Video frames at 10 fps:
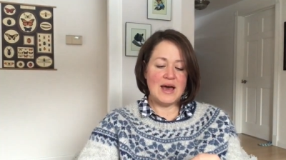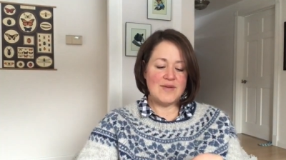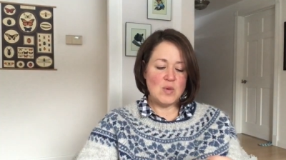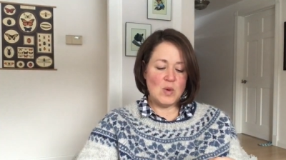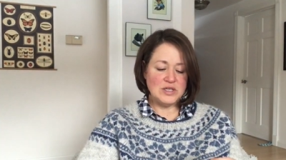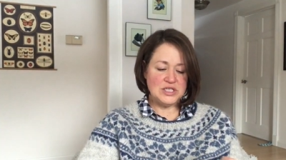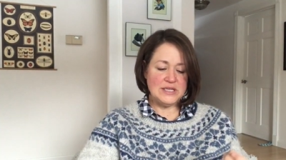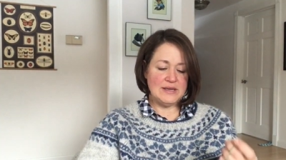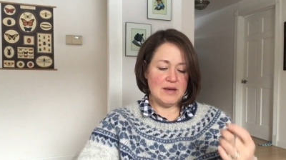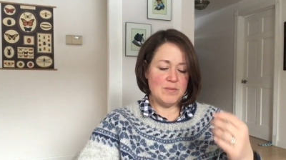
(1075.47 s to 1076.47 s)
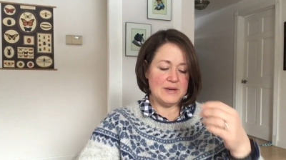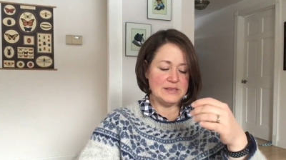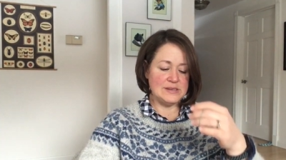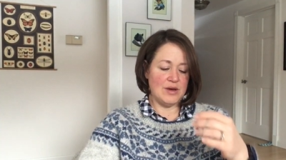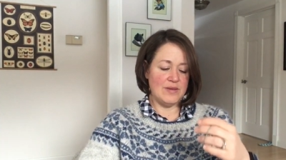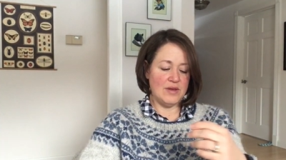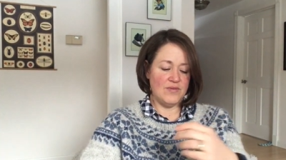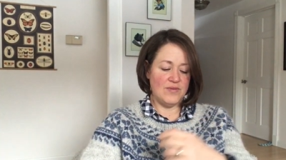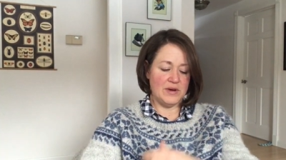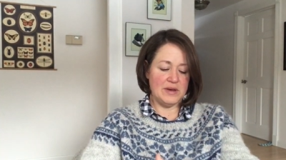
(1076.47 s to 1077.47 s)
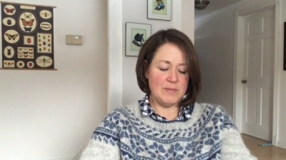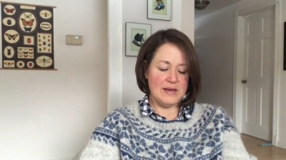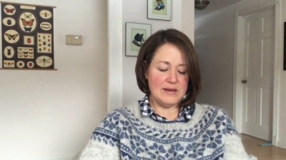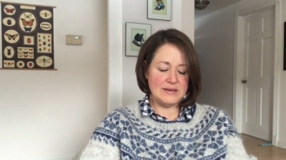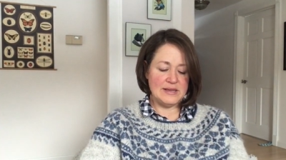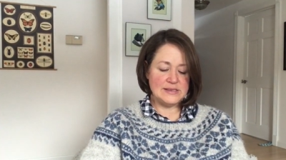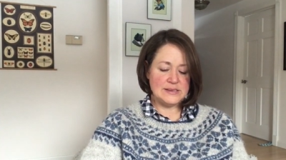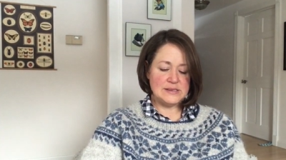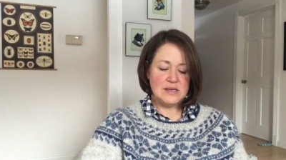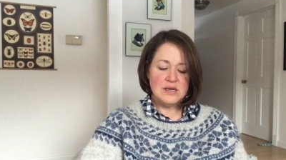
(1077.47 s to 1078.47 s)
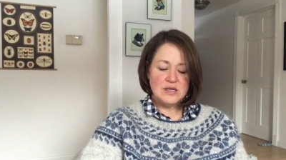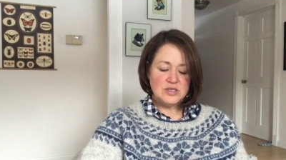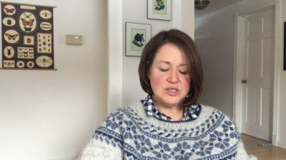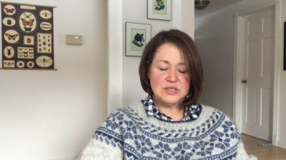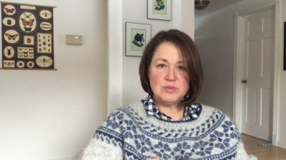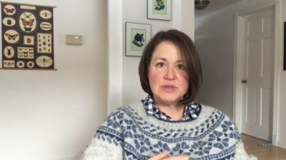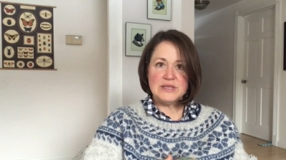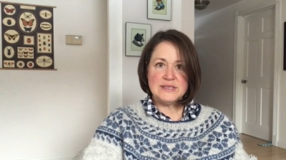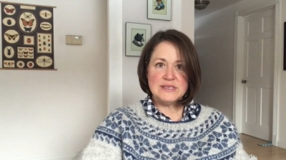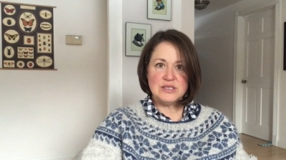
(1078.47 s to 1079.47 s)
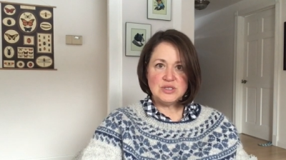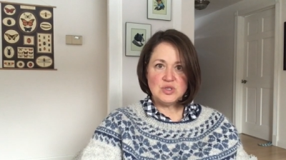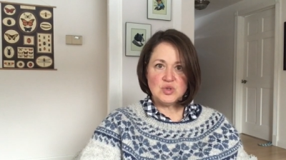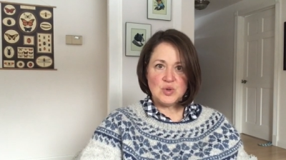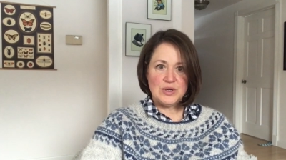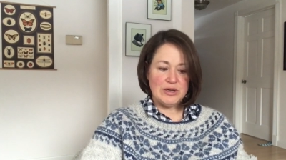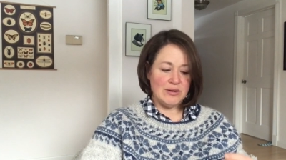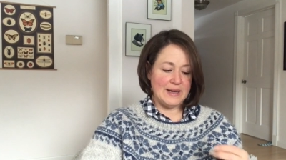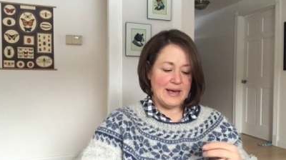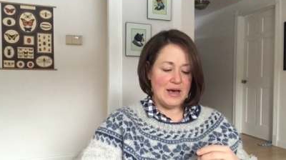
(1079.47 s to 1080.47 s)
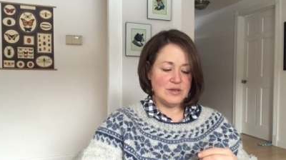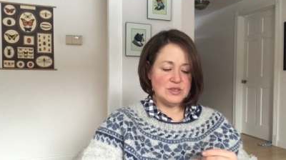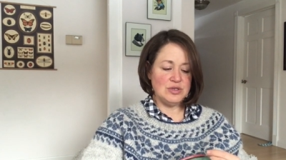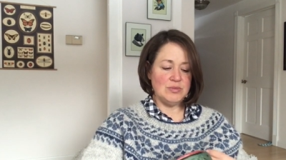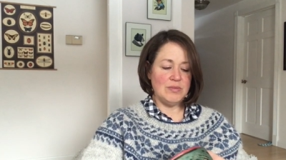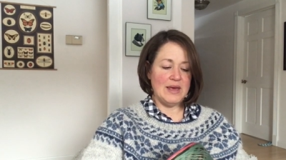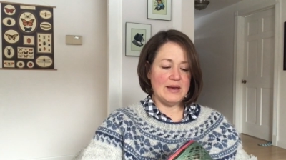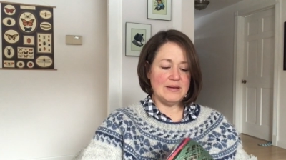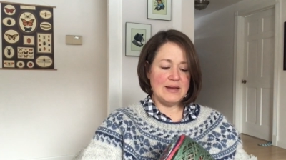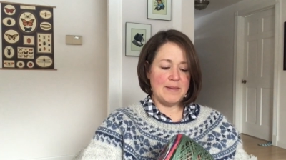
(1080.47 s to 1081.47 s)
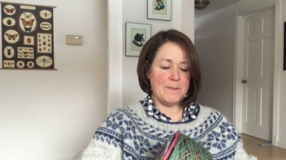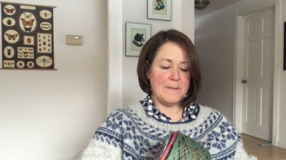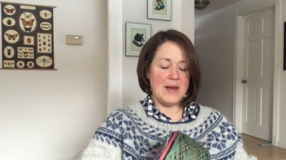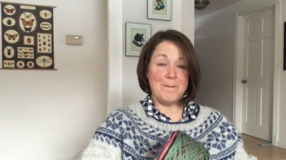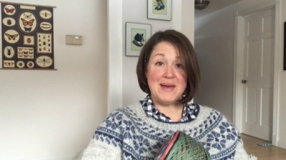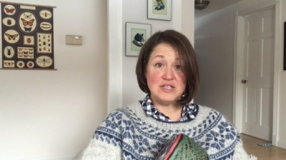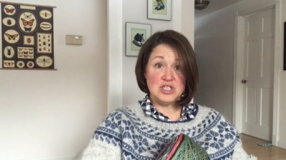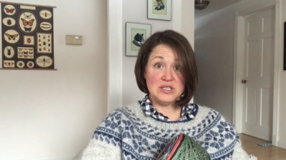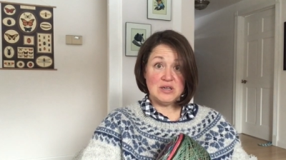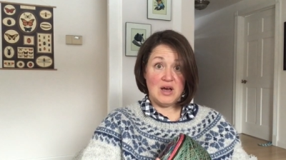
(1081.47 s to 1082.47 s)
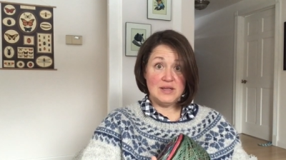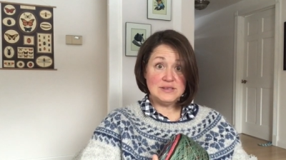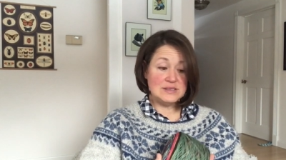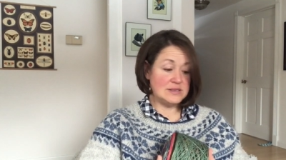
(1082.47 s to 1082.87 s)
haven't watched it yet, but I saw that Very Pink Knits just released a tutorial on how to make a magic knot.